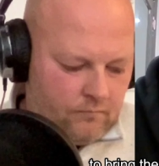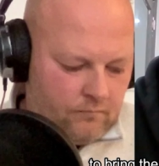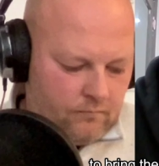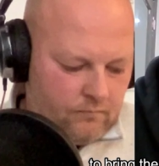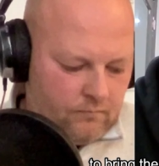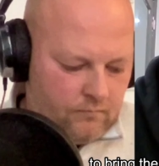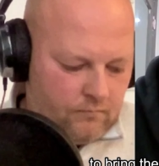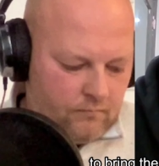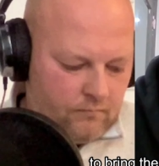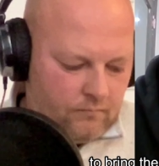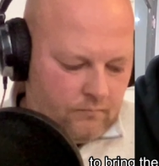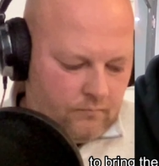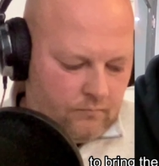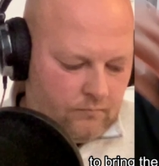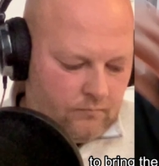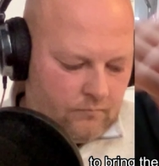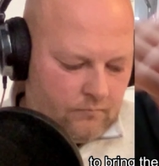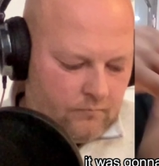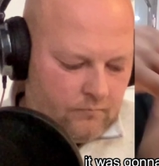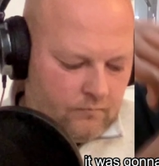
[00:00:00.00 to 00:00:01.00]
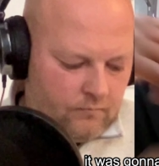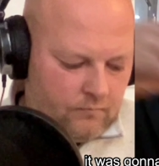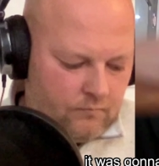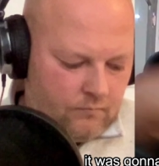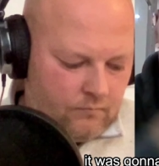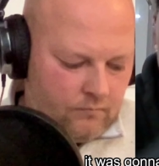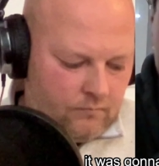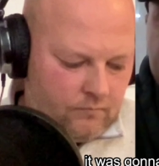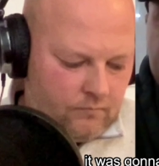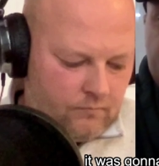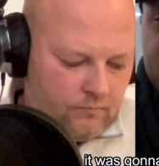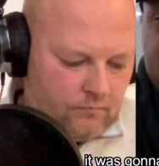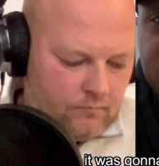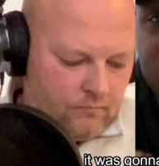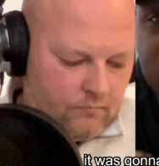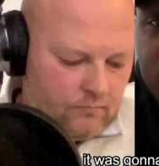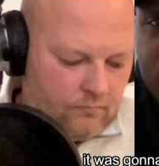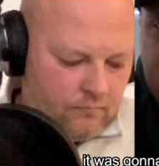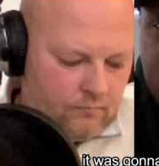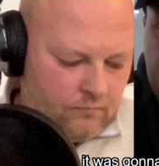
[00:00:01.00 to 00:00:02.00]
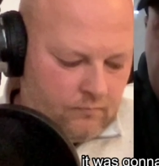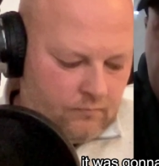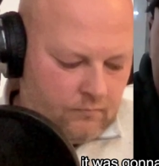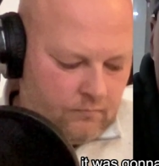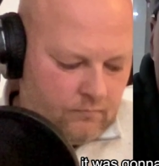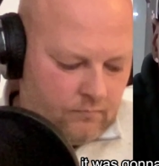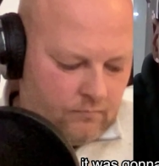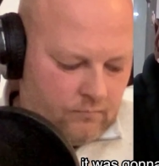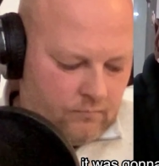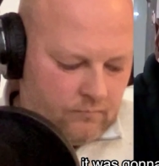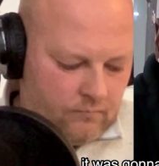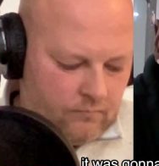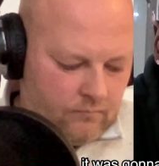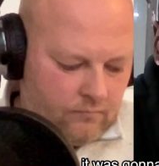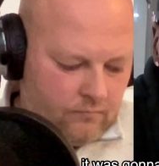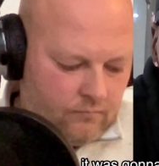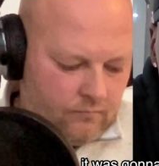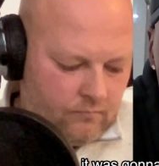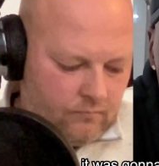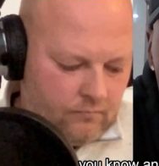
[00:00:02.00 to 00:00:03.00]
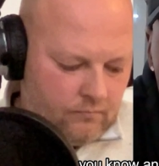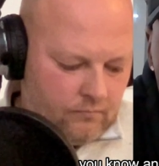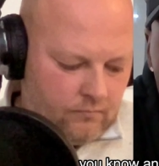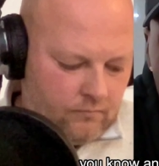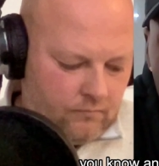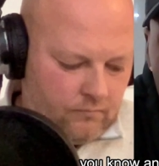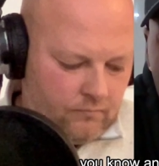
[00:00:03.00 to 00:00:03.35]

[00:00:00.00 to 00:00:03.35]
(not speaking)